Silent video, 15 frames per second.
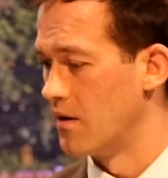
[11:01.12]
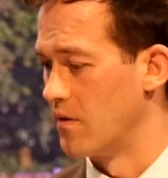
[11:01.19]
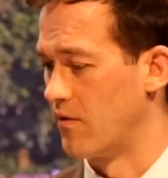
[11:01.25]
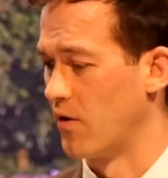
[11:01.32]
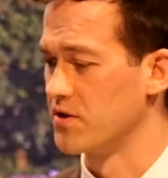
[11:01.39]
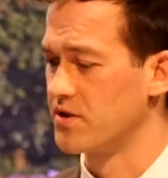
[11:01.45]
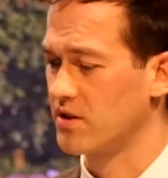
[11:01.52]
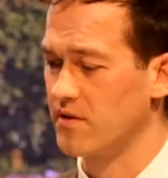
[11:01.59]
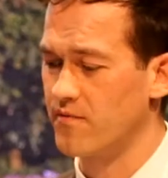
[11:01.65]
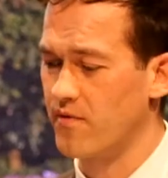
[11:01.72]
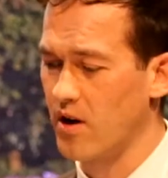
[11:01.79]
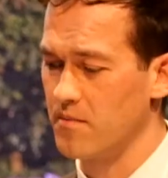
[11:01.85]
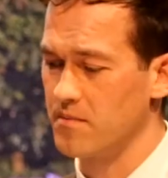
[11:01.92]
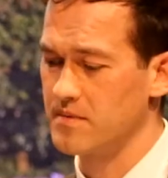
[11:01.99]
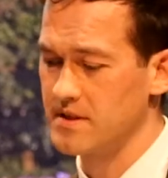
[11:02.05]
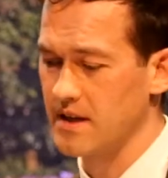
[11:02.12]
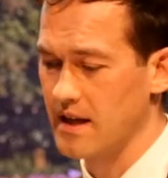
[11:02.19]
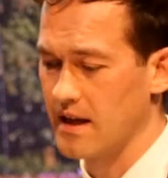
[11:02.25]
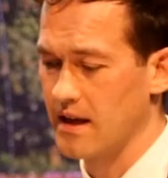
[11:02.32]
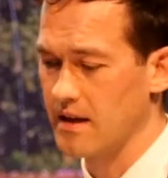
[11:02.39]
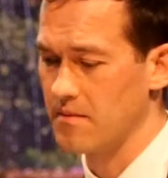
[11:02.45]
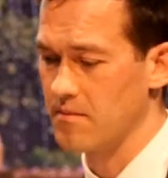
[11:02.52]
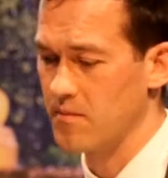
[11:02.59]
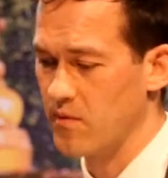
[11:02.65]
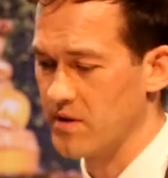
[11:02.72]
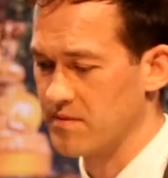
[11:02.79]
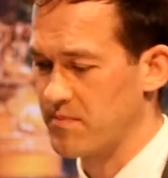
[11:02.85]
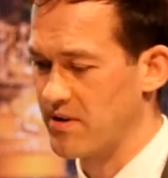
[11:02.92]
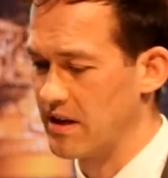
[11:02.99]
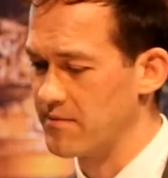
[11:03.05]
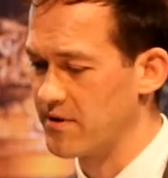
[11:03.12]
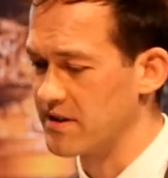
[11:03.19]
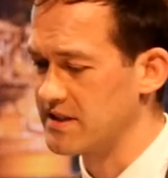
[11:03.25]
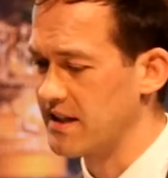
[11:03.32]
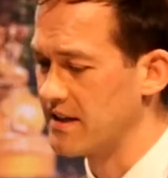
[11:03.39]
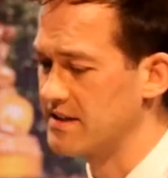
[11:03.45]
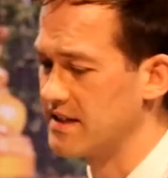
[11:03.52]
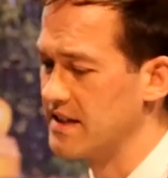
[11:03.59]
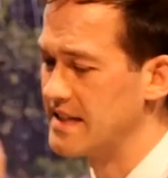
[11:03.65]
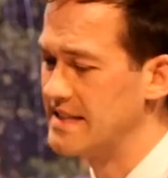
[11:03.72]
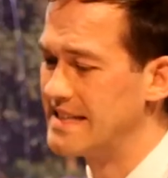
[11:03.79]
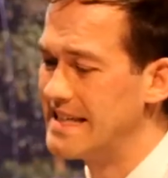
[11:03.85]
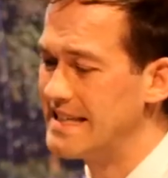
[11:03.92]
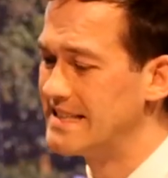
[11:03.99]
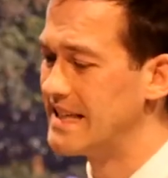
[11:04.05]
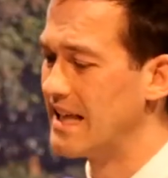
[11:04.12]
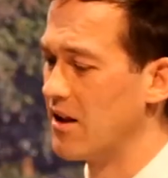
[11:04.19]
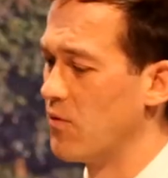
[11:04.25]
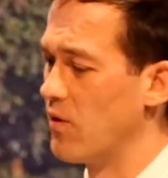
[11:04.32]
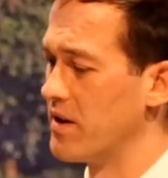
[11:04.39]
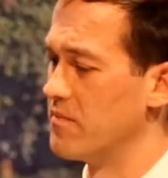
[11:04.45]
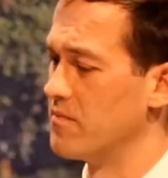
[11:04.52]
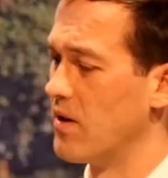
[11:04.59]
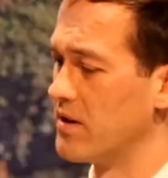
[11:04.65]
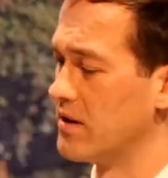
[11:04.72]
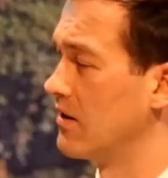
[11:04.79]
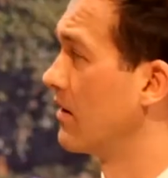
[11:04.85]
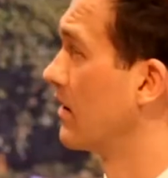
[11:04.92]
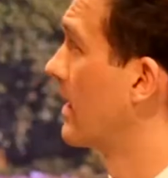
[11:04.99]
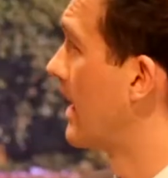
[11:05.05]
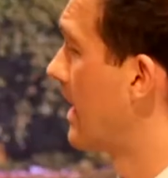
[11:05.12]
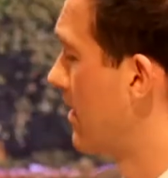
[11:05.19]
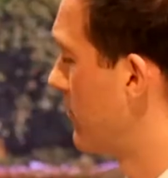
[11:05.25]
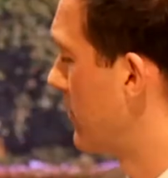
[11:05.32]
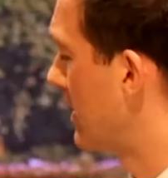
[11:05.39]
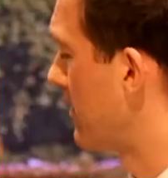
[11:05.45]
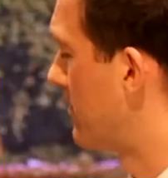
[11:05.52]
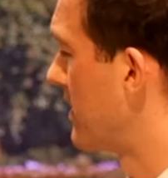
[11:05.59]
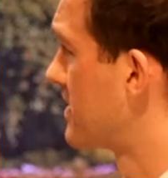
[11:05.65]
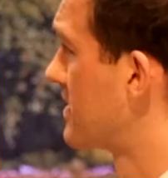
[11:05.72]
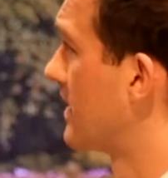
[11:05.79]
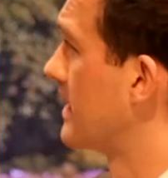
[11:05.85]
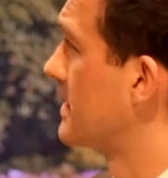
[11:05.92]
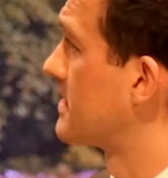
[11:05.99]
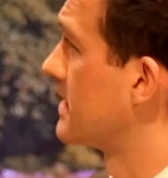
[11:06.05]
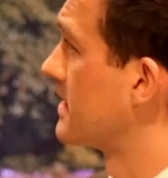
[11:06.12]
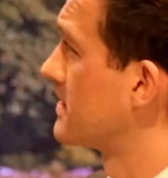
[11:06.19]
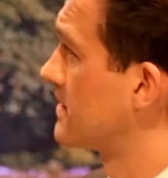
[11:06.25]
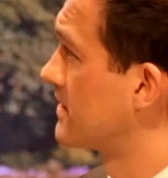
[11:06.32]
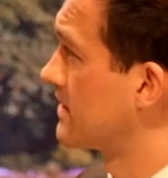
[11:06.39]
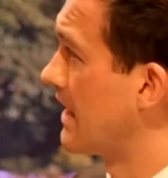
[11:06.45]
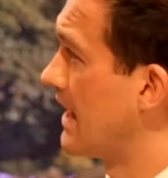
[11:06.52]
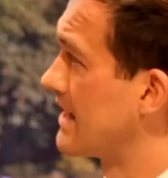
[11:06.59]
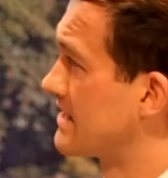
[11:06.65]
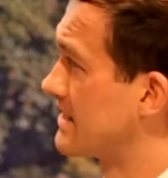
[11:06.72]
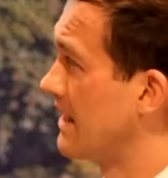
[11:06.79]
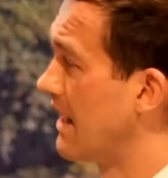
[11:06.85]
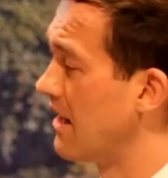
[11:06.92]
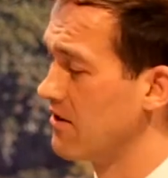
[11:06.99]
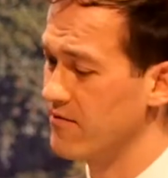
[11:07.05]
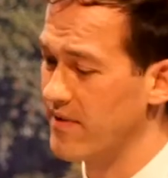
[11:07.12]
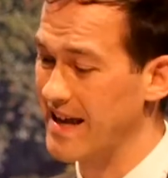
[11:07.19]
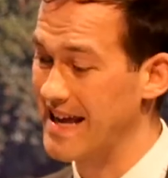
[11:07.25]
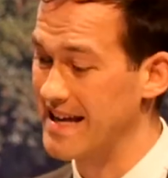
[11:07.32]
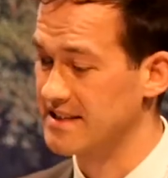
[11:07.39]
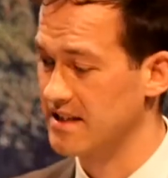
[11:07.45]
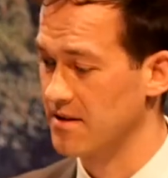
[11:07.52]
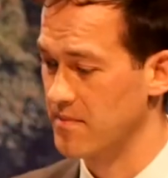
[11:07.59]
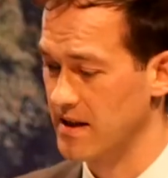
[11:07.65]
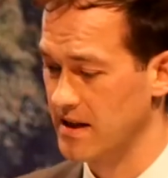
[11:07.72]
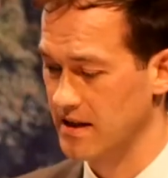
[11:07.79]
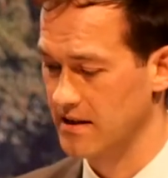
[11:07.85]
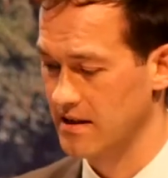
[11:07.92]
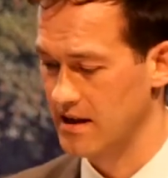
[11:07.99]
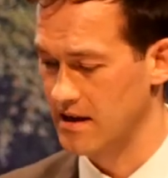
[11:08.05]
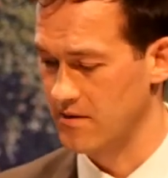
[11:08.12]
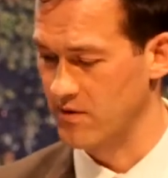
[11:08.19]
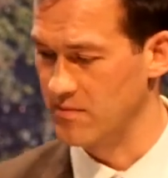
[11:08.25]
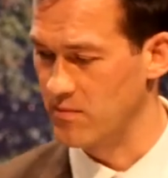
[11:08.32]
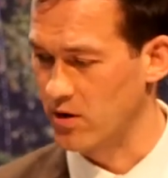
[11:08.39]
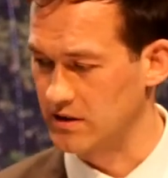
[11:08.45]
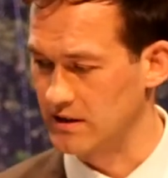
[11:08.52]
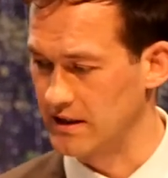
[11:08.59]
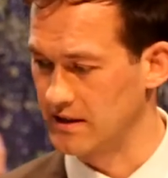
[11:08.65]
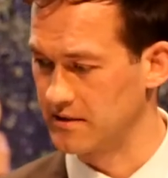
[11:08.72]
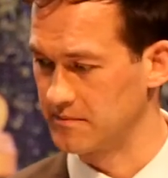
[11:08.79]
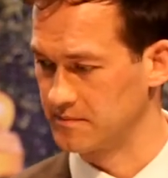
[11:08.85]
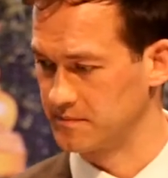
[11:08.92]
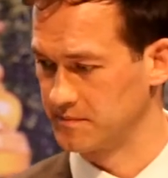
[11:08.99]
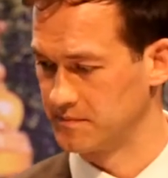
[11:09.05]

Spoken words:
We've also confirmed with preliminary studies that the TCL1 model recapitulates this alpha SMA remodeling.